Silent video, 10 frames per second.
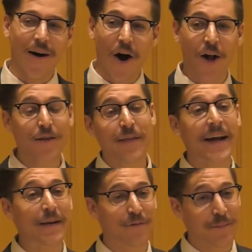all of
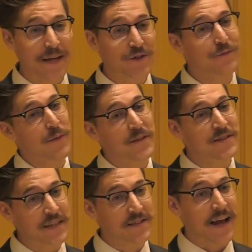that information from the
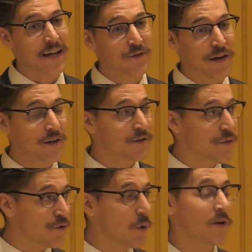city's tax
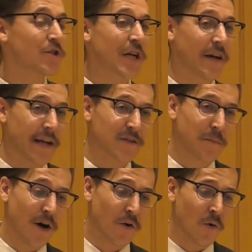records through our
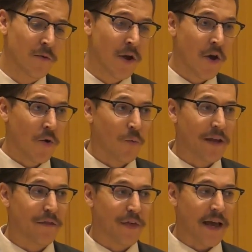GIS model,
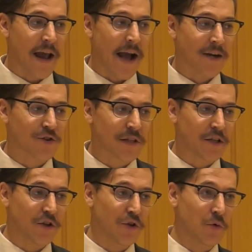we then actually
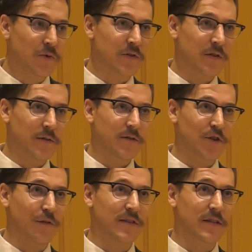used
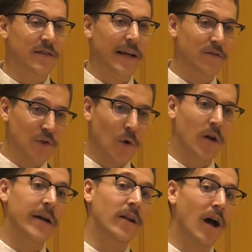services like
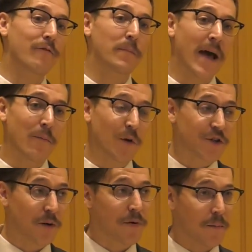Zola and LavaMap,
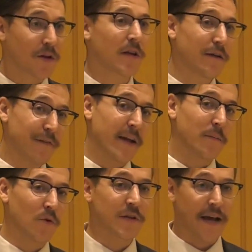which are publicly
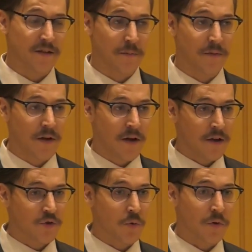available tax
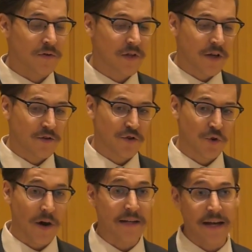tools
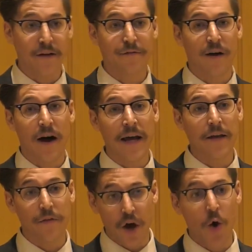to
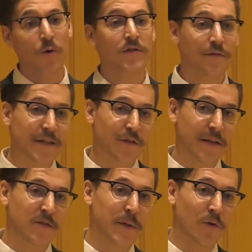identify the owners of each of
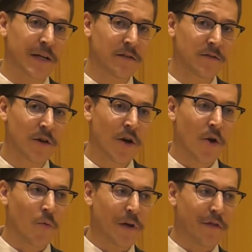these buildings.
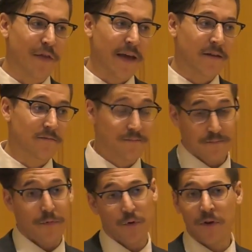We then
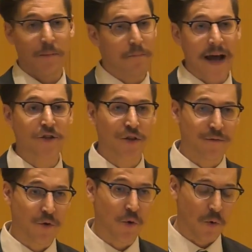through the magic
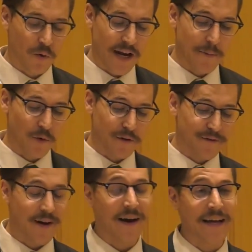of Google, were able to
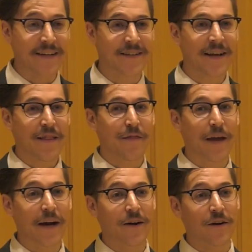find
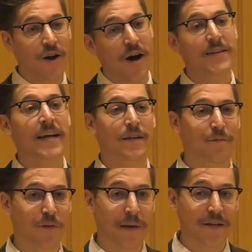their contact
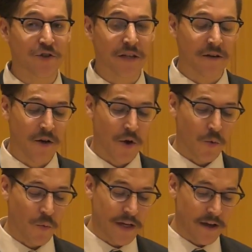information.
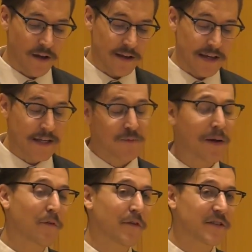We, each
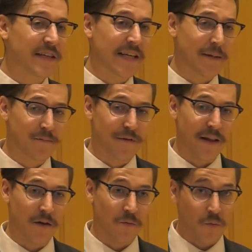member of the team
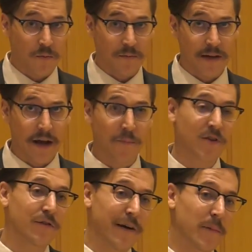develop,
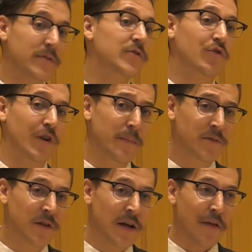helped to develop a
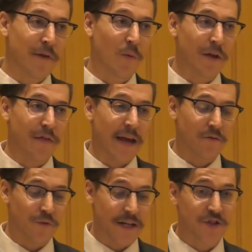script that we
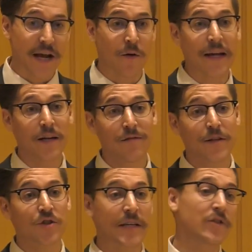then reached out
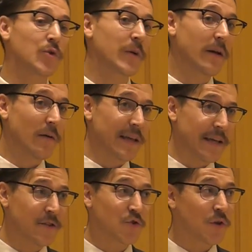individually to
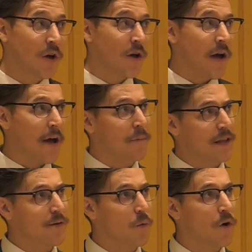each I
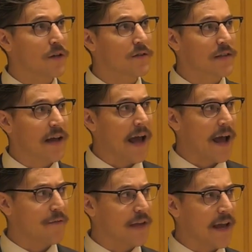believe it was
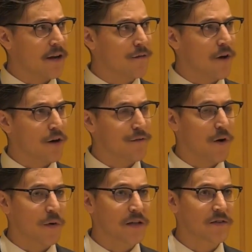at the end of our
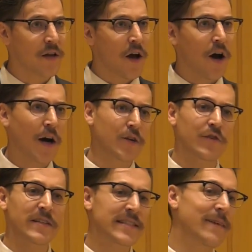focus
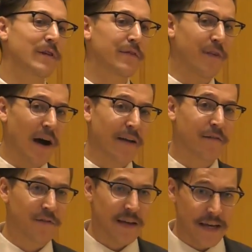
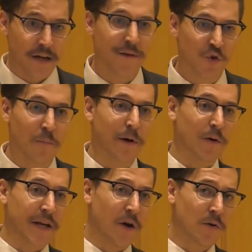175 individual
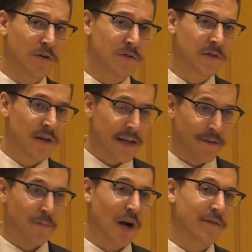building owners
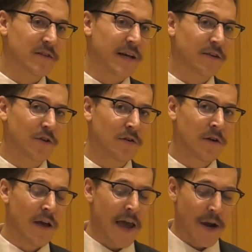in the private sector,
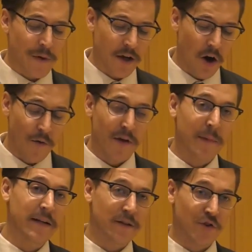and we called
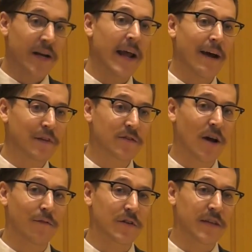them and tried to have these
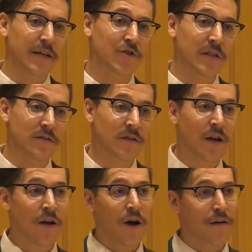
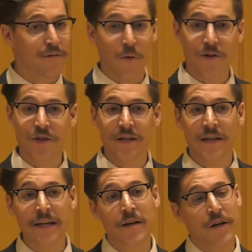conversations.
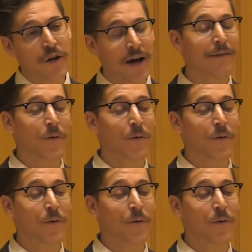Unfortunately, not